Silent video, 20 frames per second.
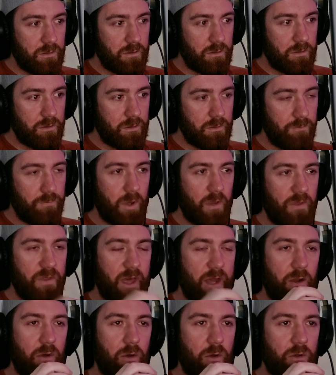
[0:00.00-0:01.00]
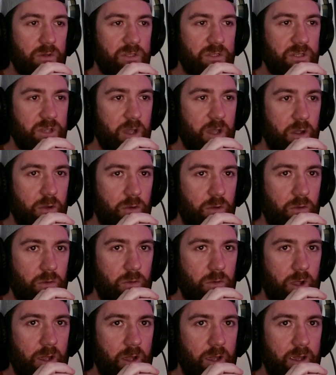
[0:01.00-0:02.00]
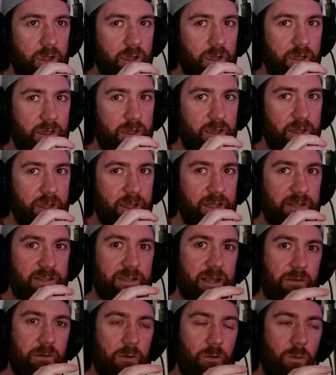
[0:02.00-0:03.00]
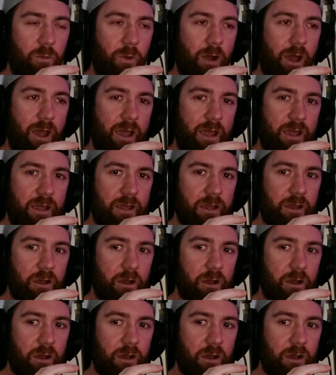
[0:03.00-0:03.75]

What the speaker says: But then also, is there a way